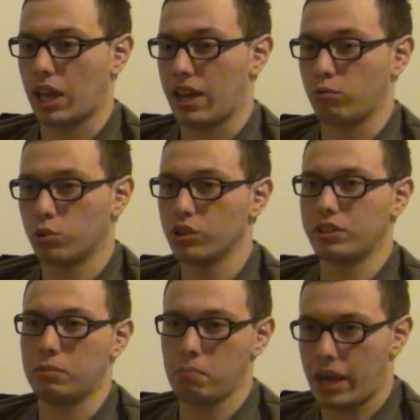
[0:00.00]
and
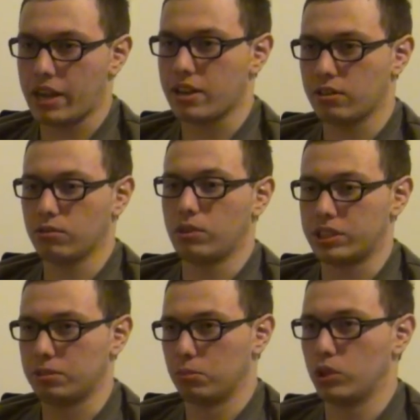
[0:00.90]
really make
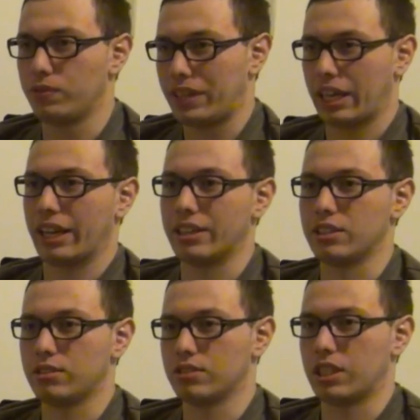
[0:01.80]
what the movie is